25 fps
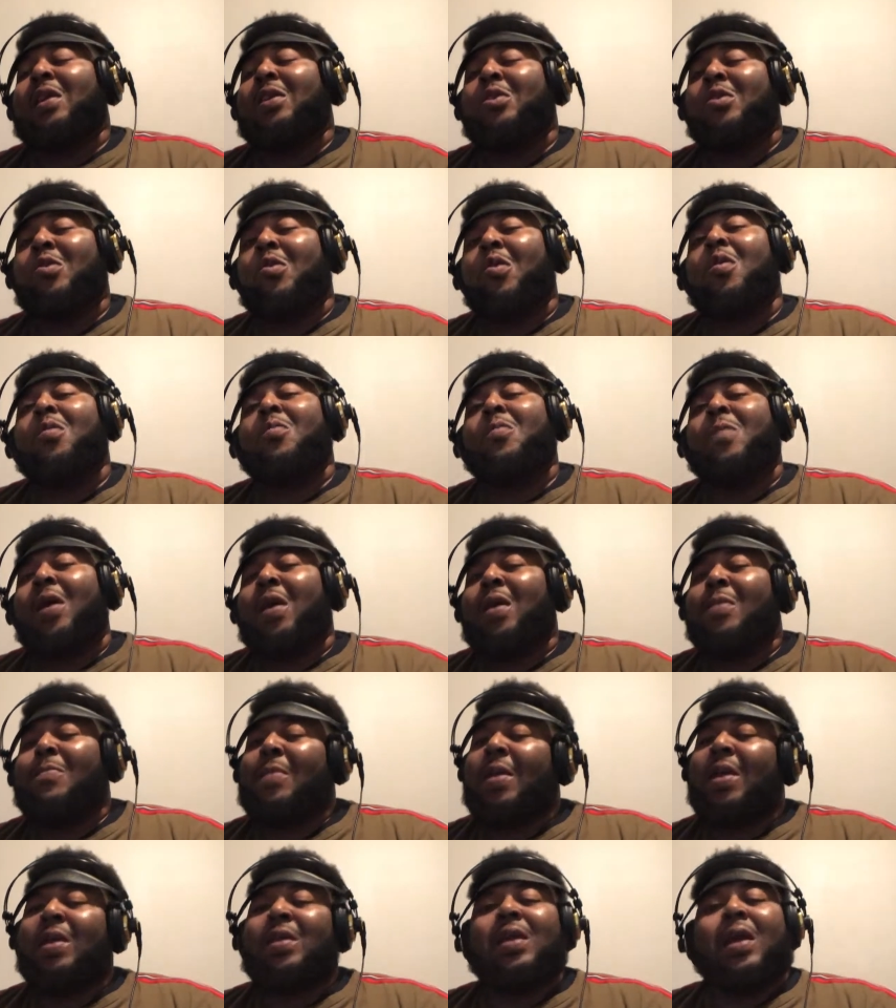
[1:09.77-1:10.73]
And your
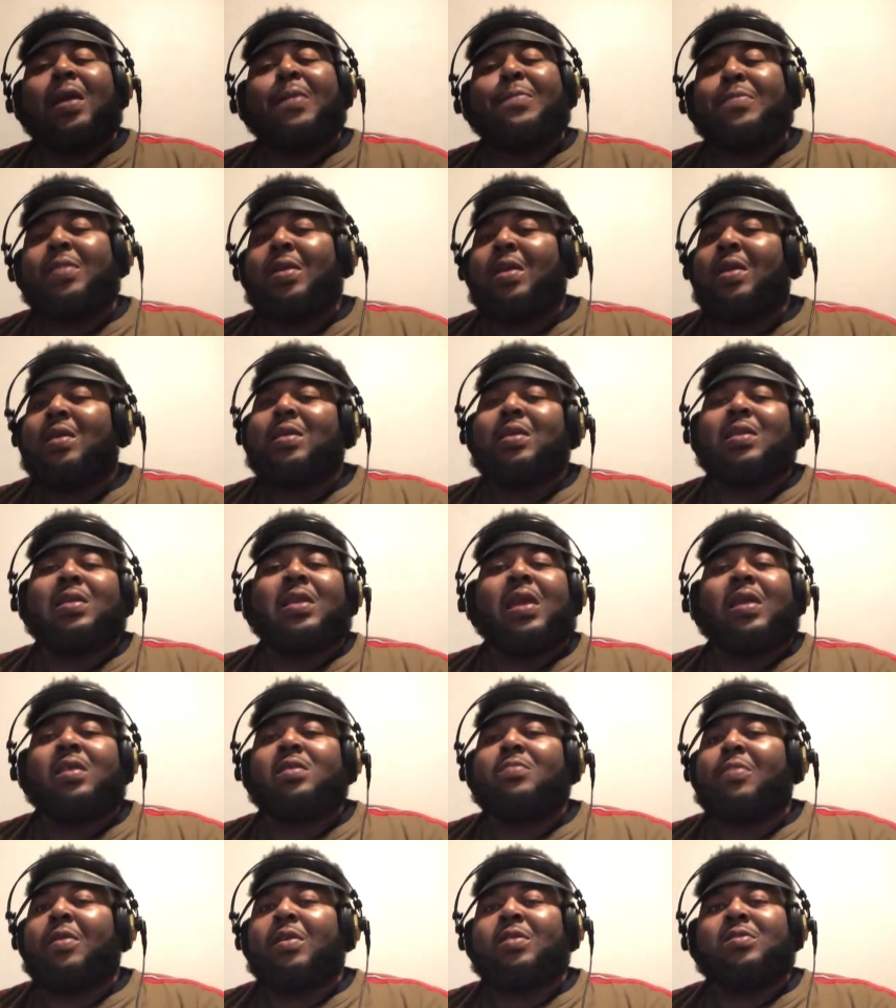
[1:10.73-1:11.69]
way may not be the
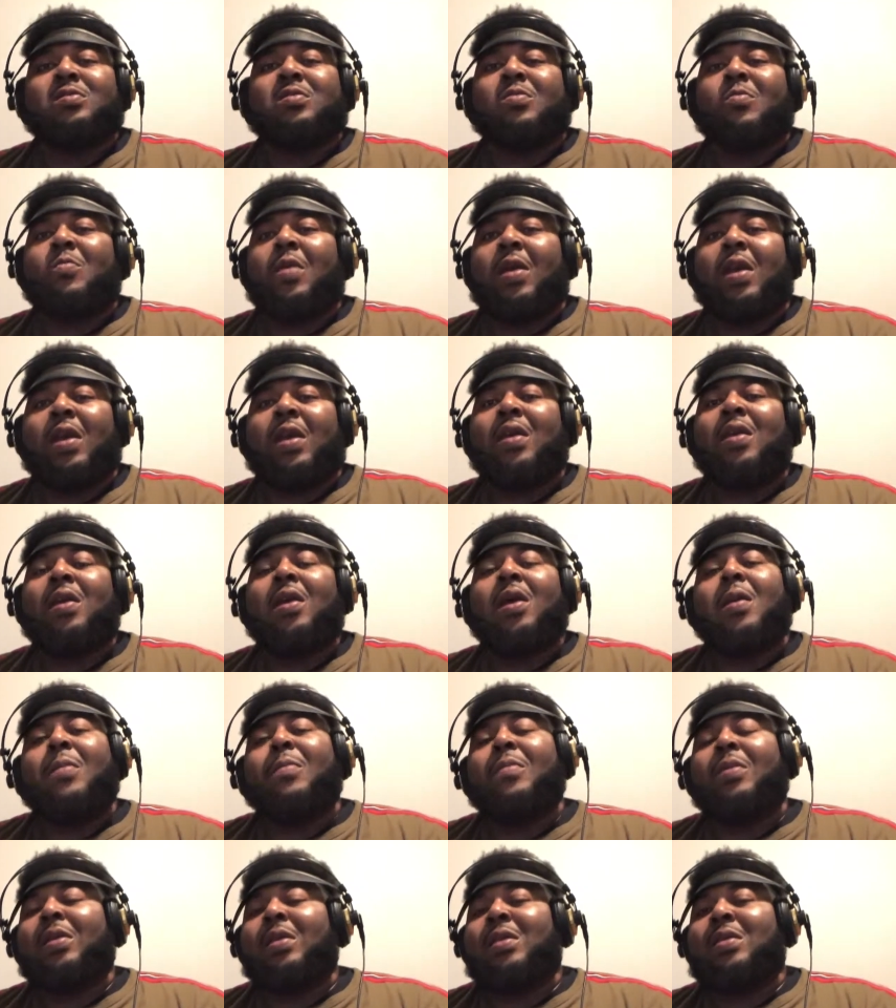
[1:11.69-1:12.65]
next person's way,
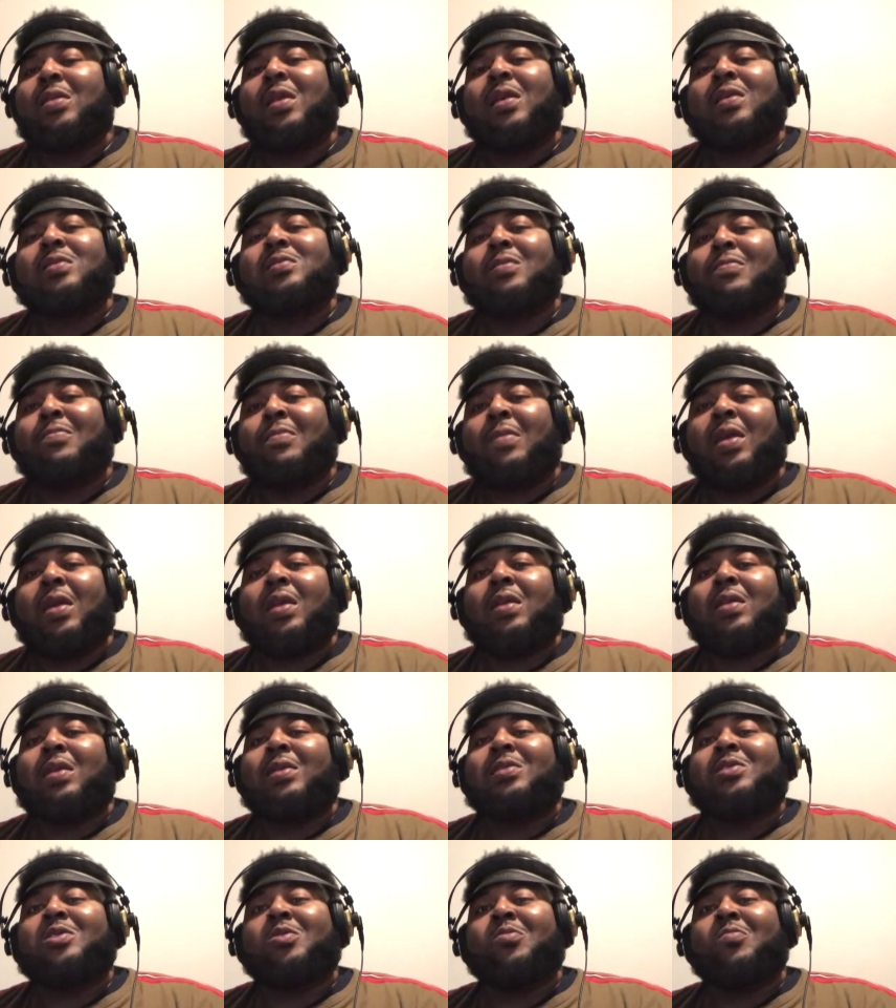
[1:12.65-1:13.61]
but it doesn't
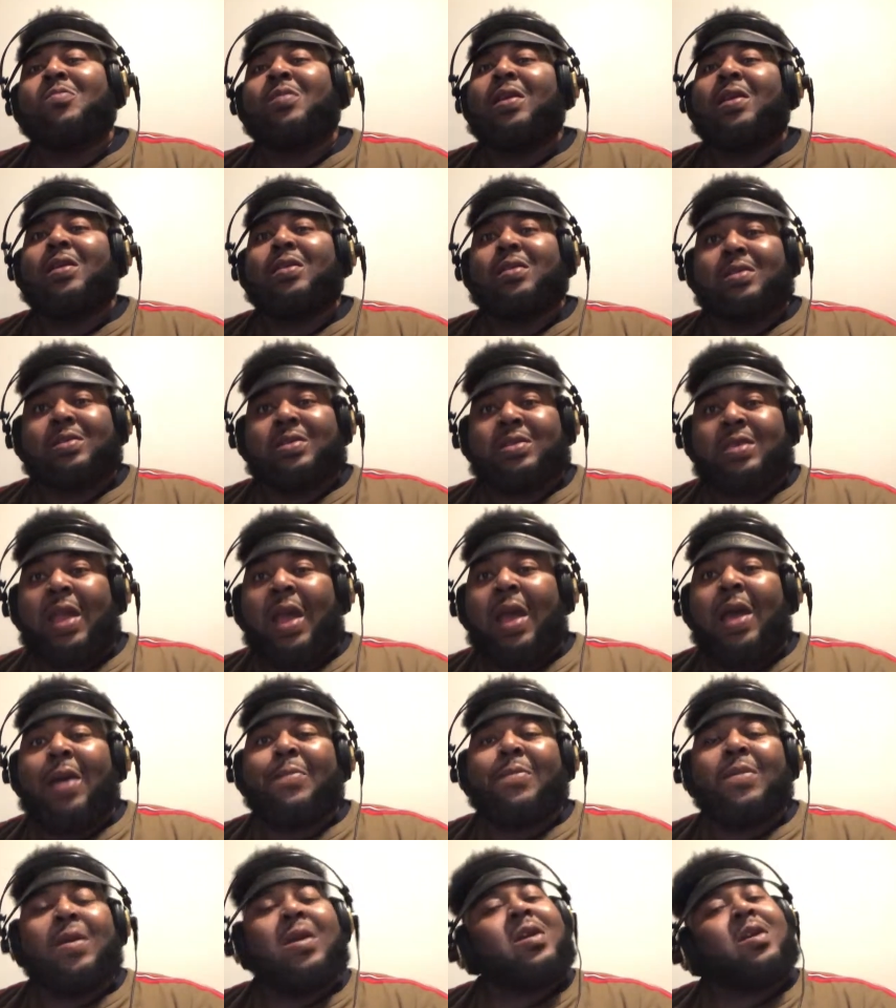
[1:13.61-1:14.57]
mean that you need to
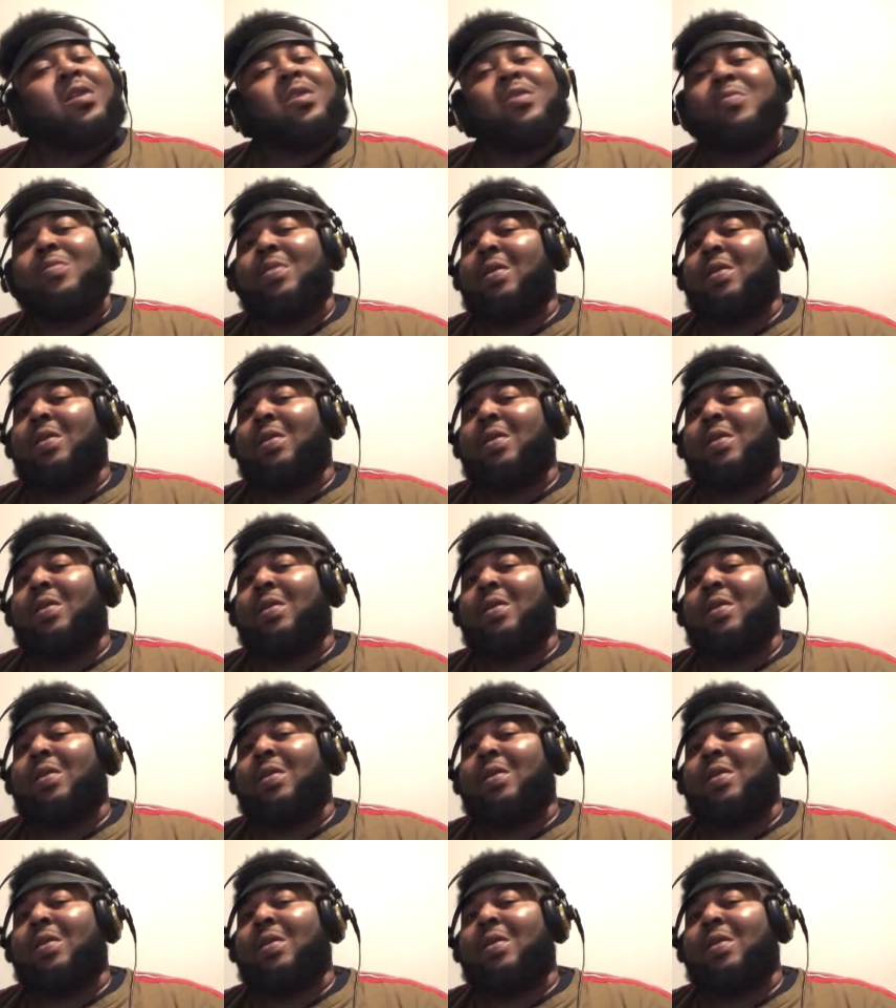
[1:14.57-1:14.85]
stop.